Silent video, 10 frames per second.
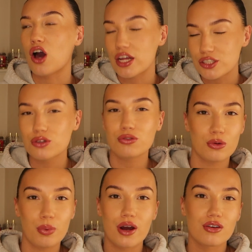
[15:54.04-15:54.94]
I do
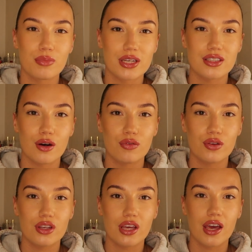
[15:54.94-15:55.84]
feel proud of myself for
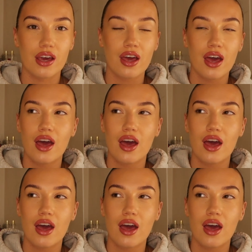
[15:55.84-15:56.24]
the year.